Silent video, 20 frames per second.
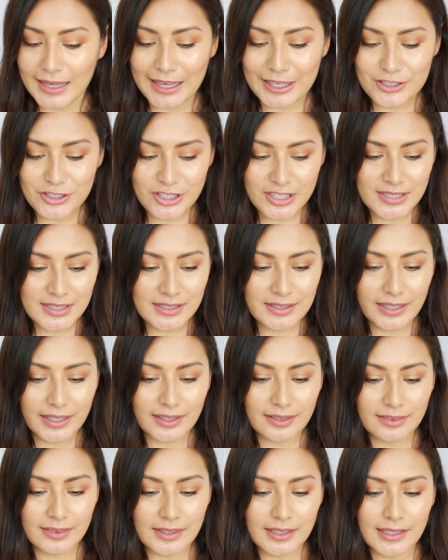And just
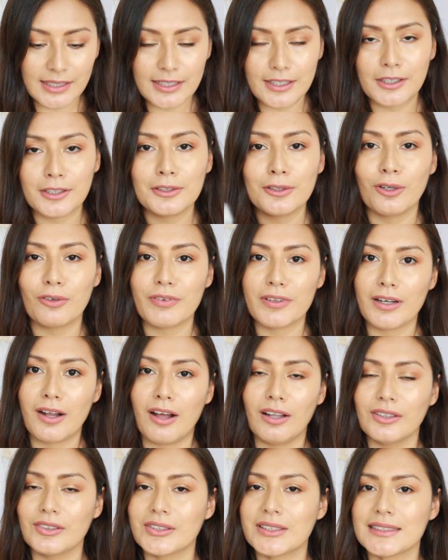like the Clove and
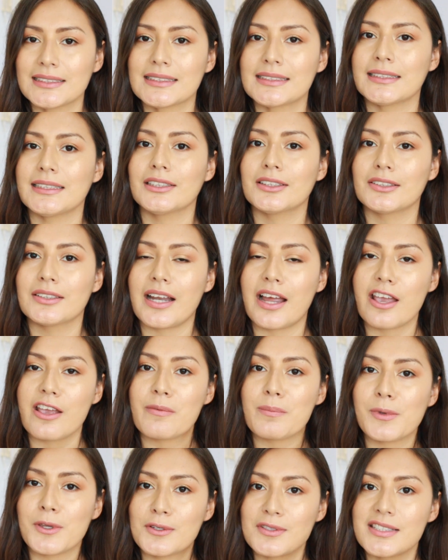Hollow concealer, I
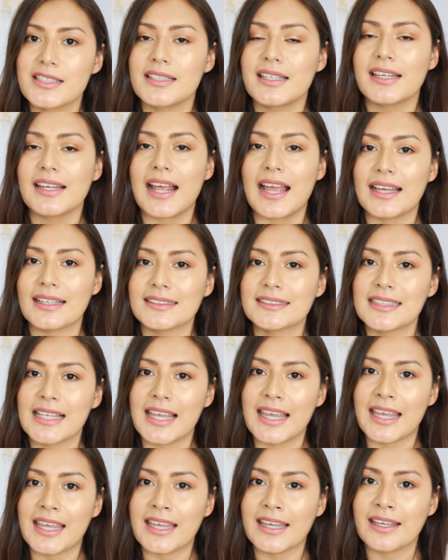am using it as
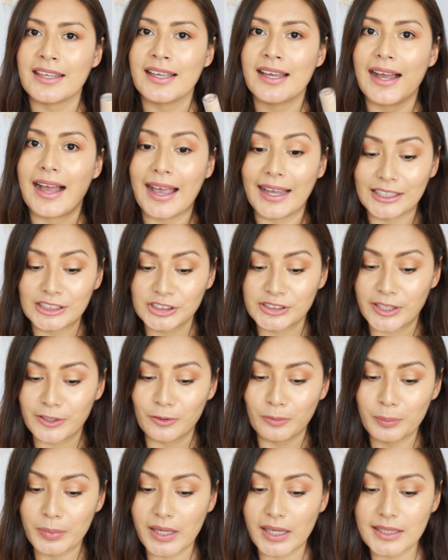a
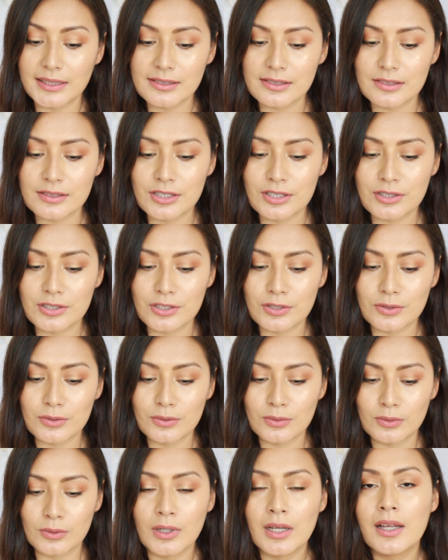eyeshadow base to
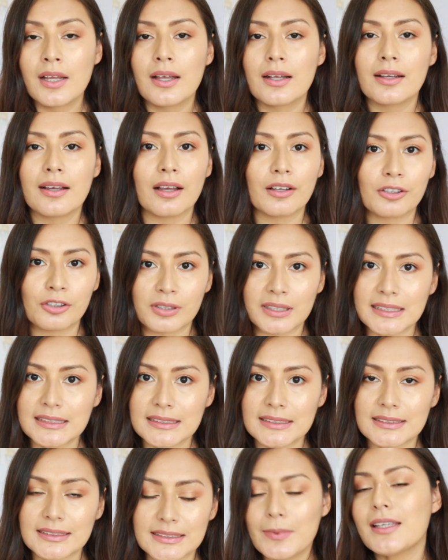do cut
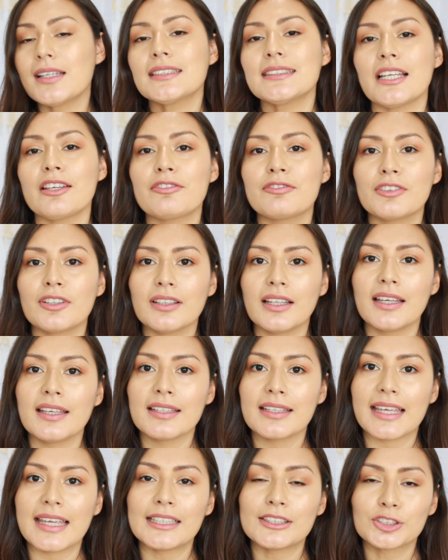creases, and because I feel
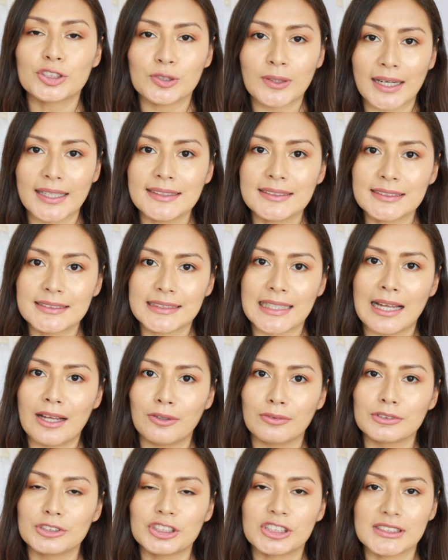like it dries
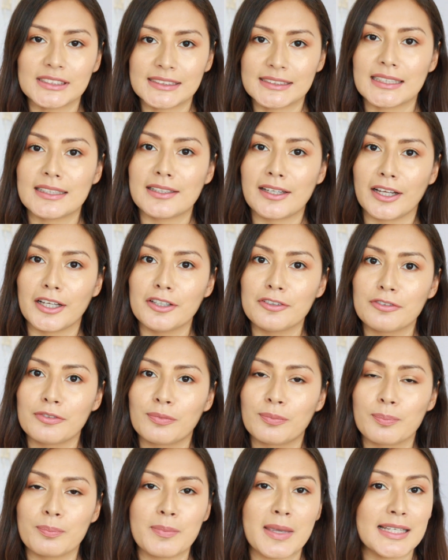down just
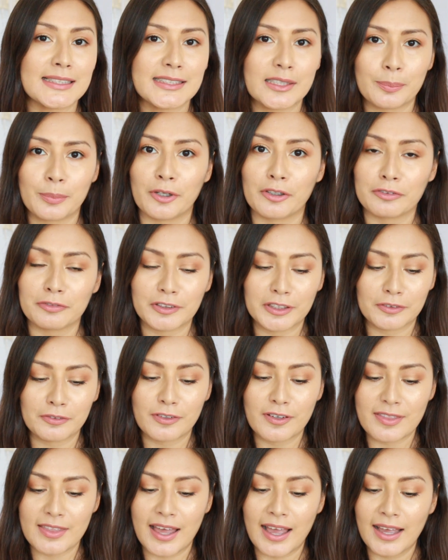enough, makes it perfect
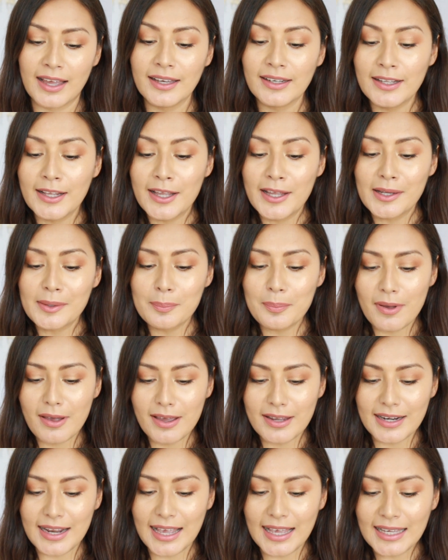for that.
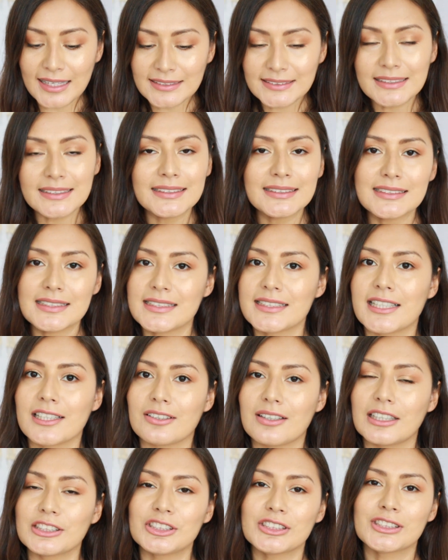But as a
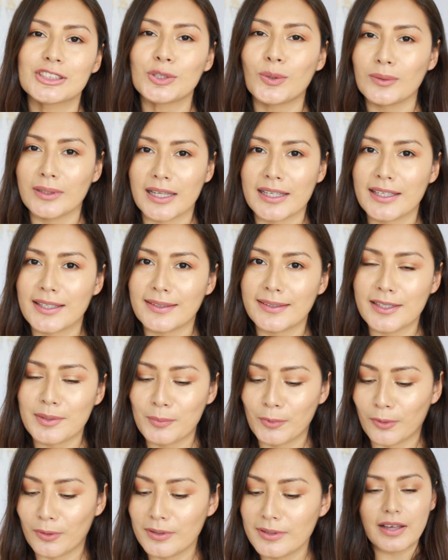concealer, I just don't like it
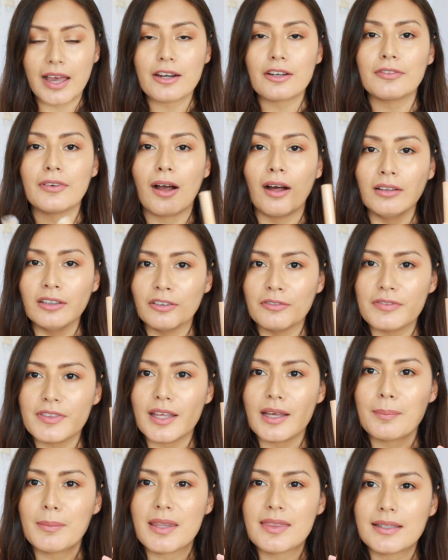anymore. Out of all of
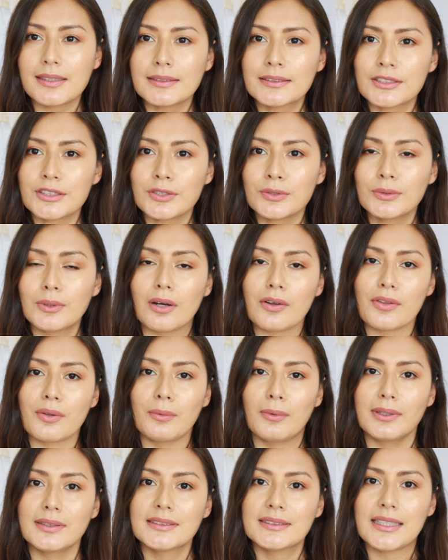them, these two are
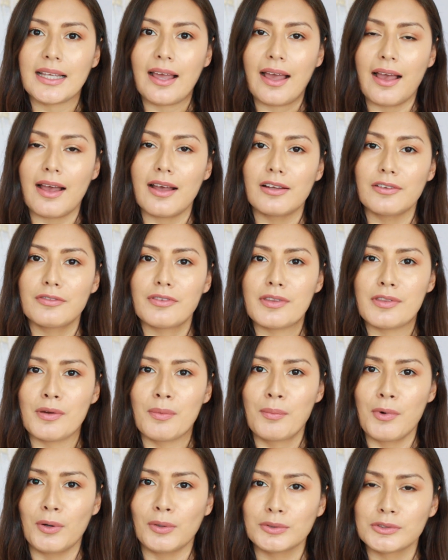the ones that have the
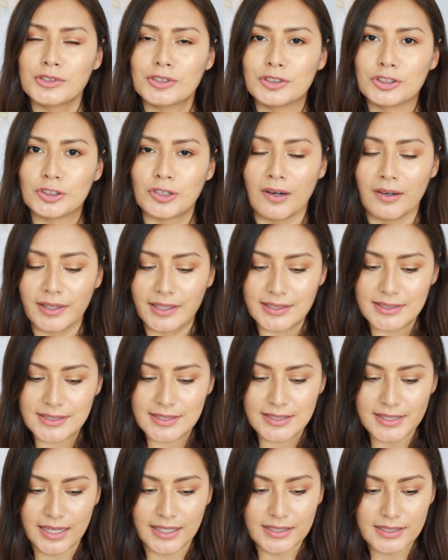most
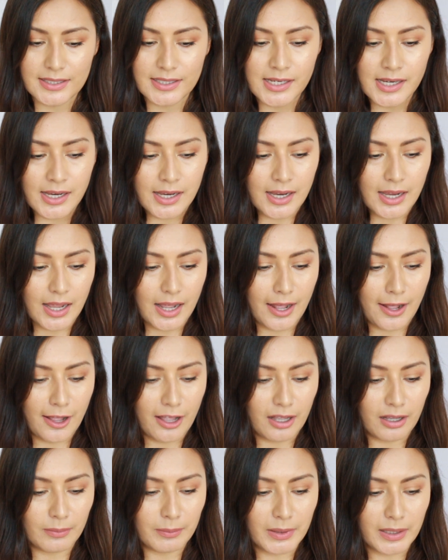strongest scent.
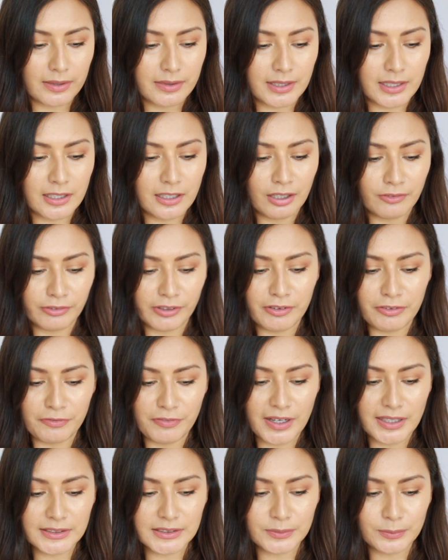The Cover
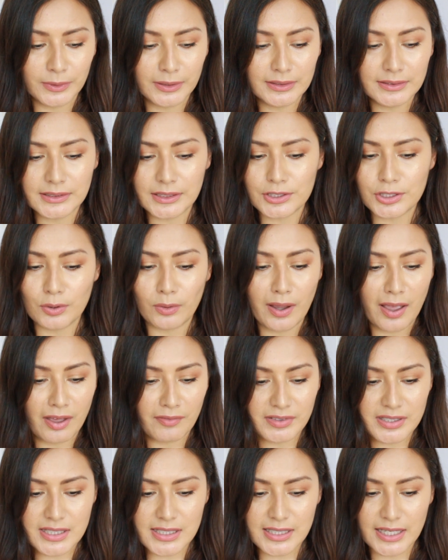FX ones don't
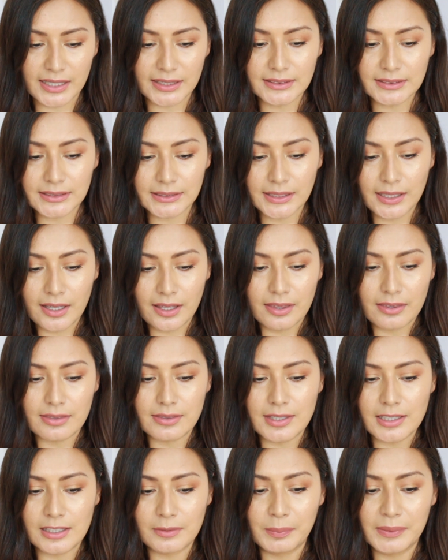have a scent.
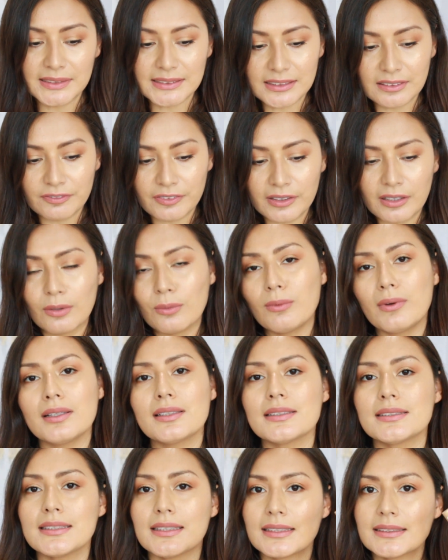The Pacifica
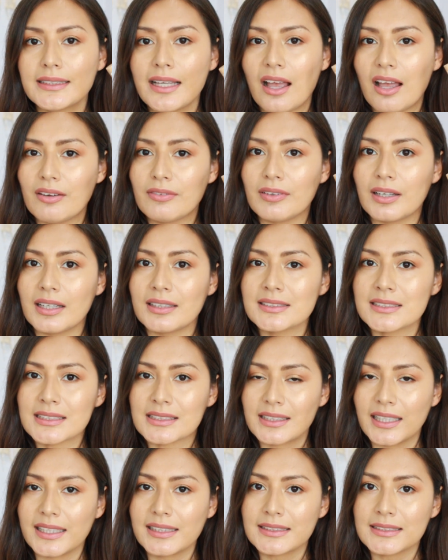one does have a
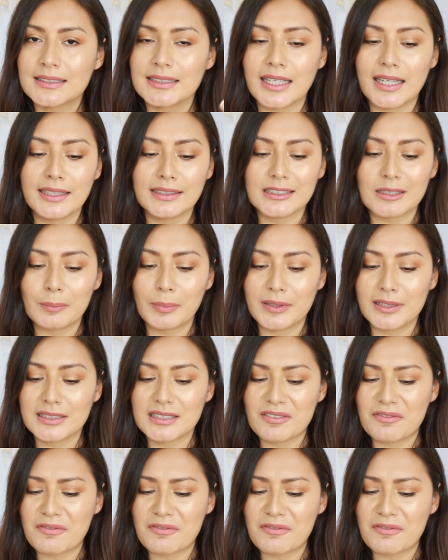slight scent, but it's